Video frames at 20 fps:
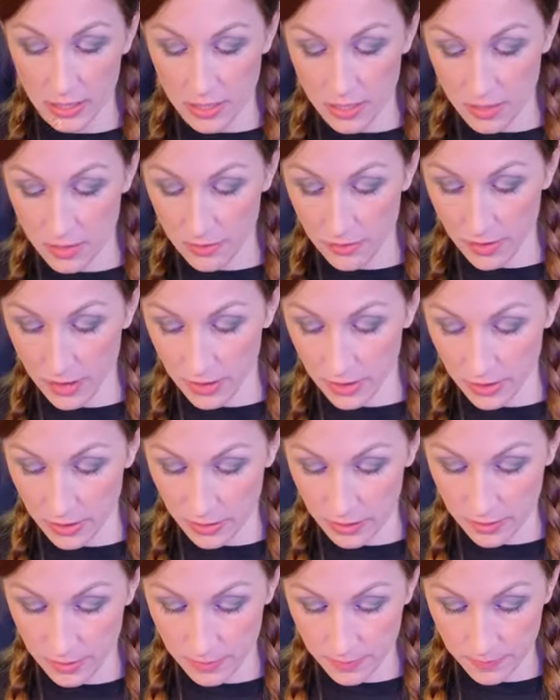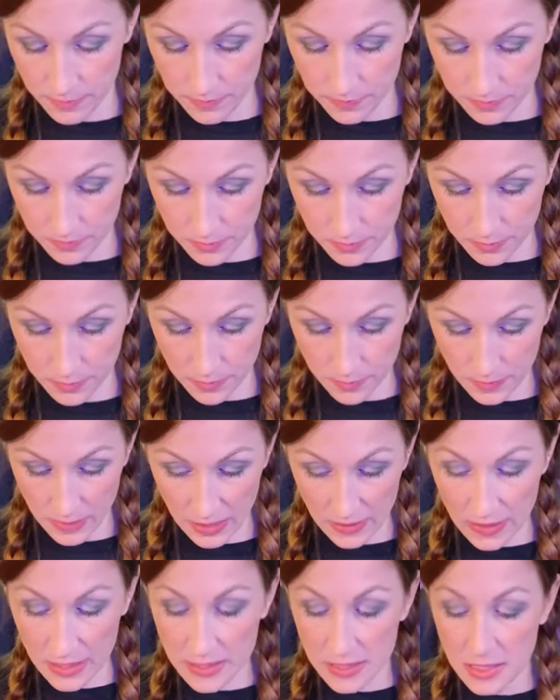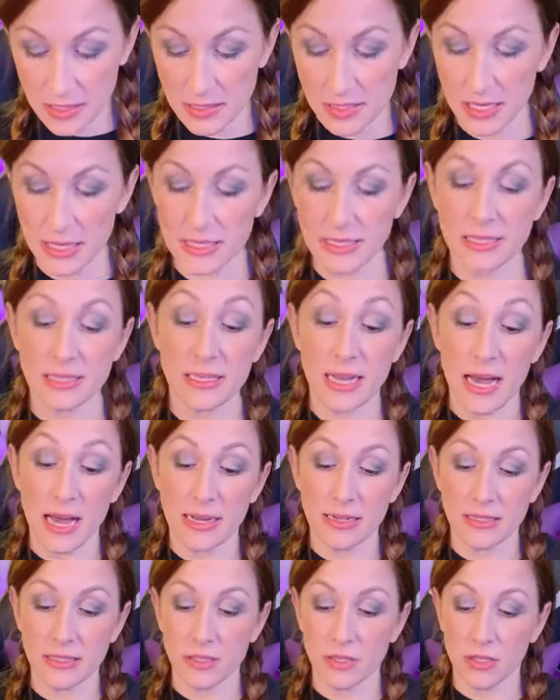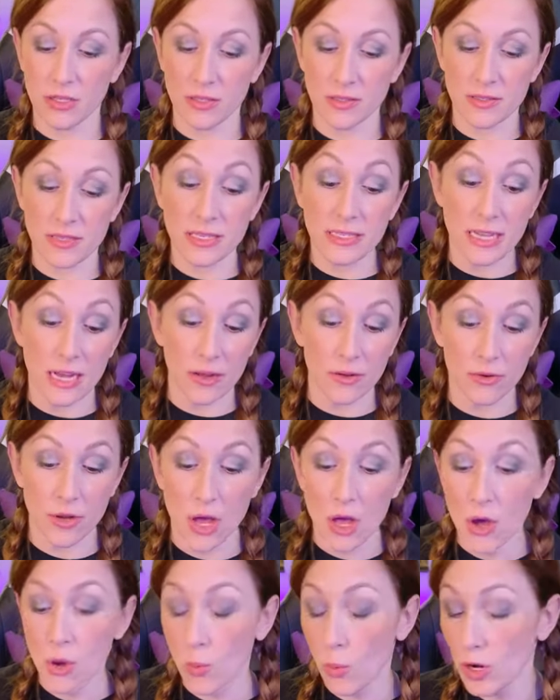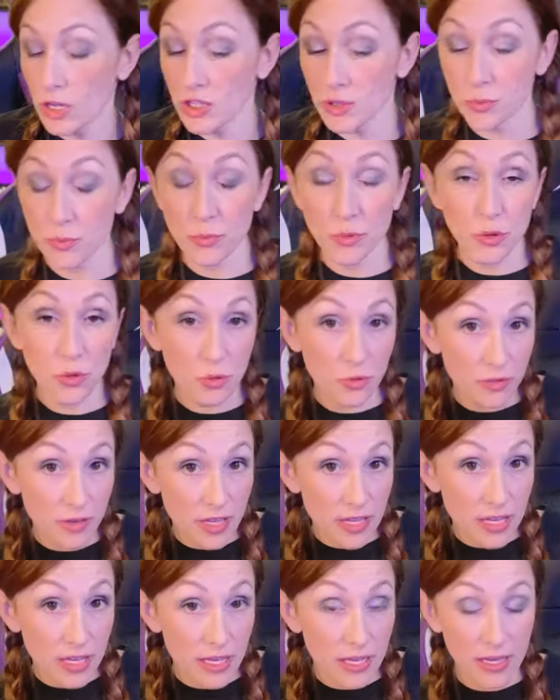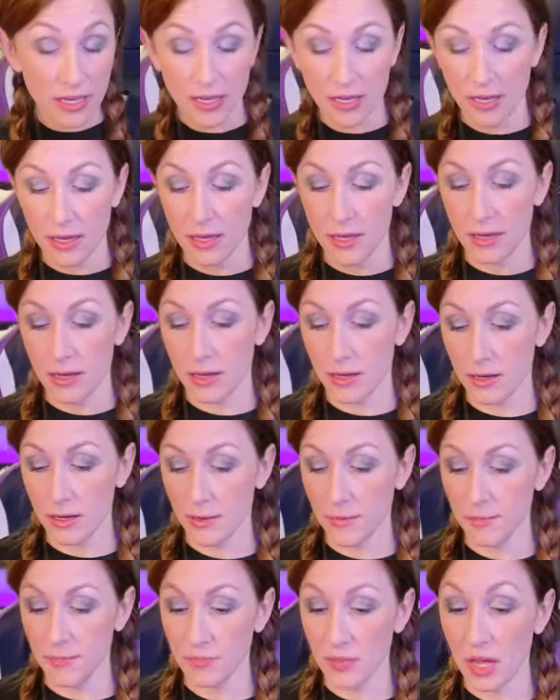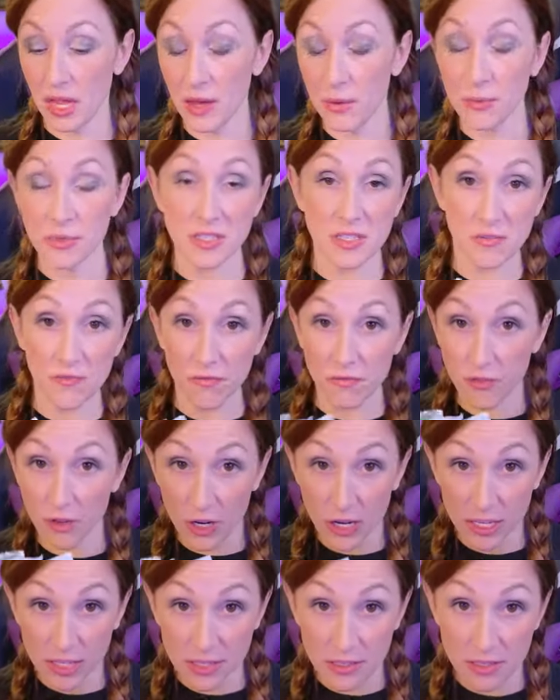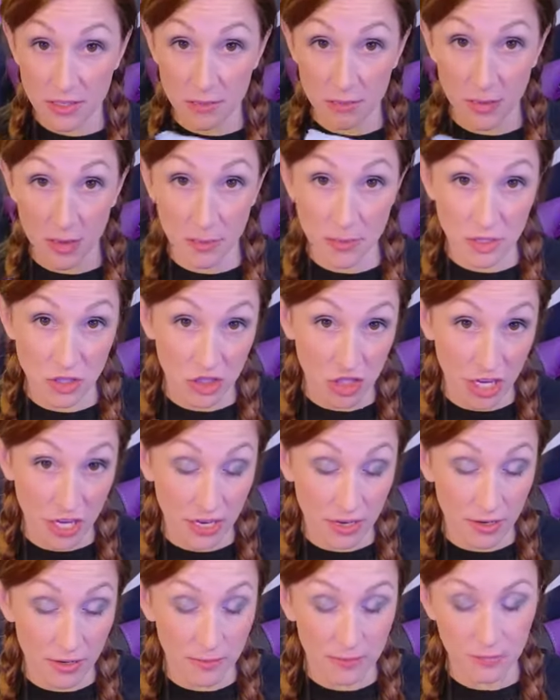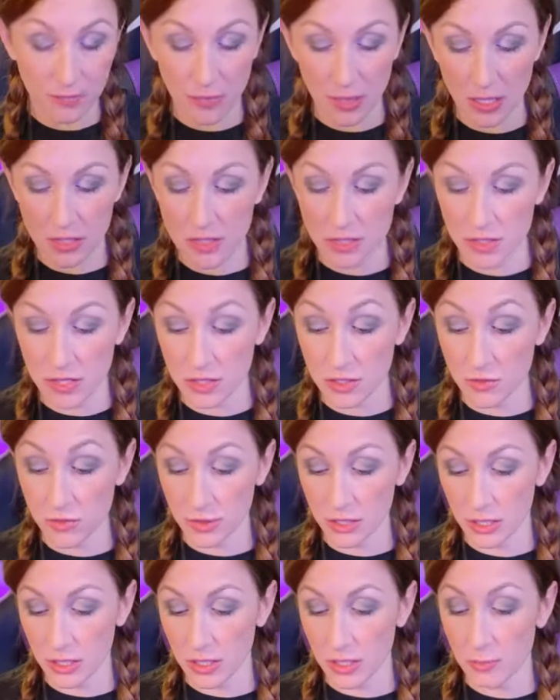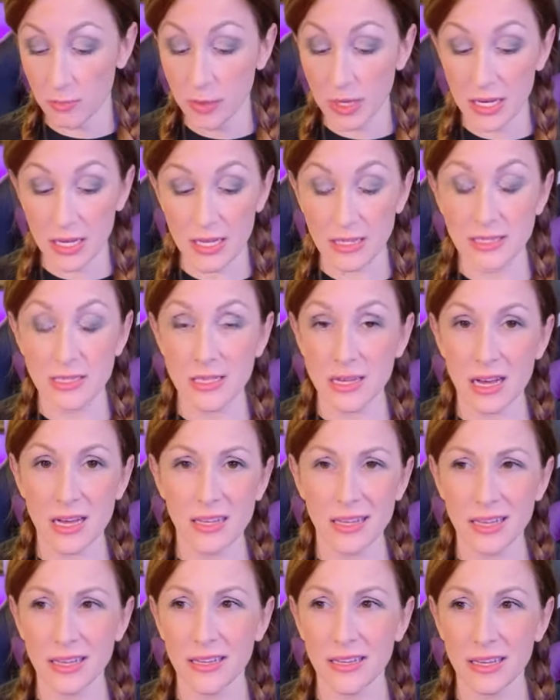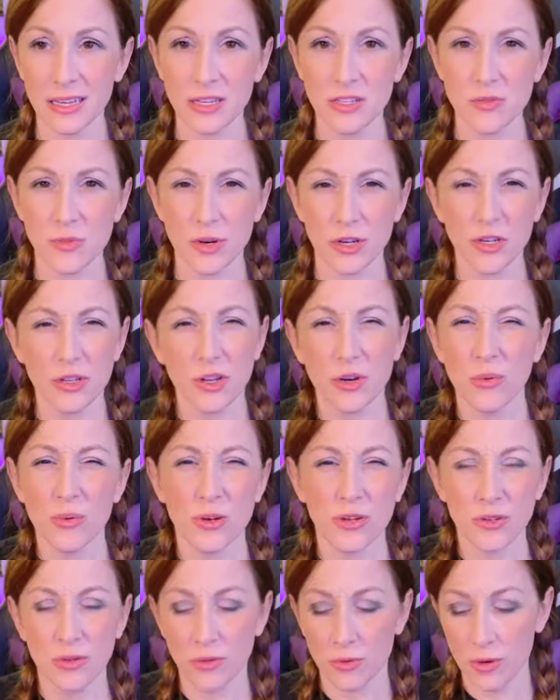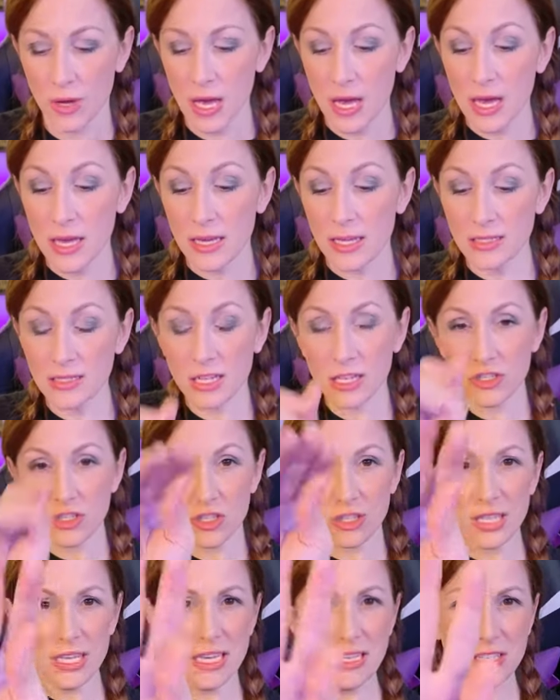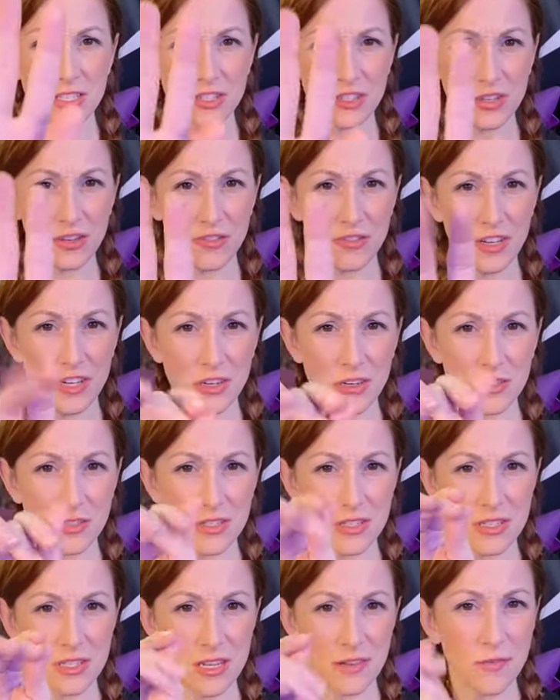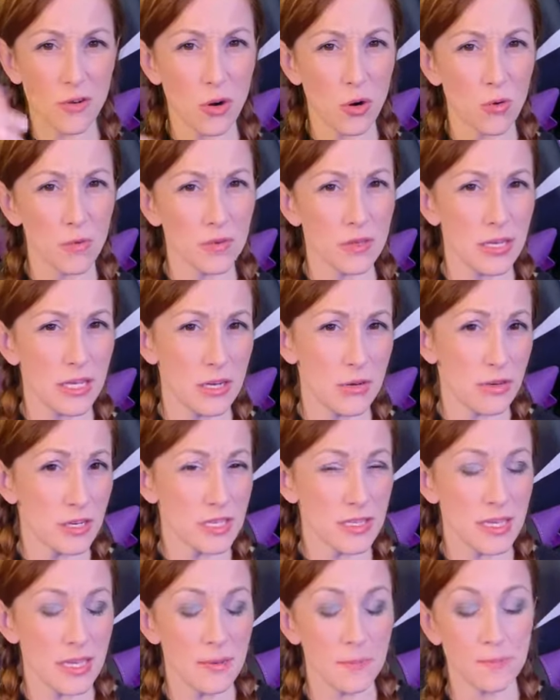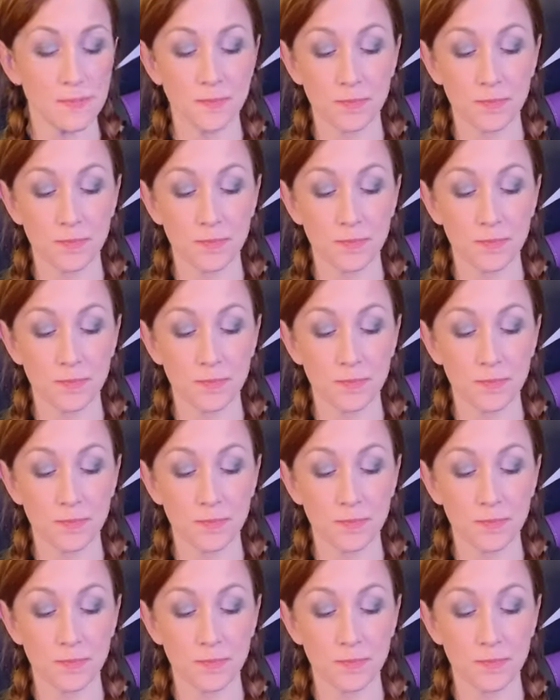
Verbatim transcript: is very good. This is like a snack to sit down, watch a movie, um, hang out with some friends and maybe share. It's it's really good, but it's not like a Lay's where you know where you can touch a Lay's and your fingers and stuff are overly greasy.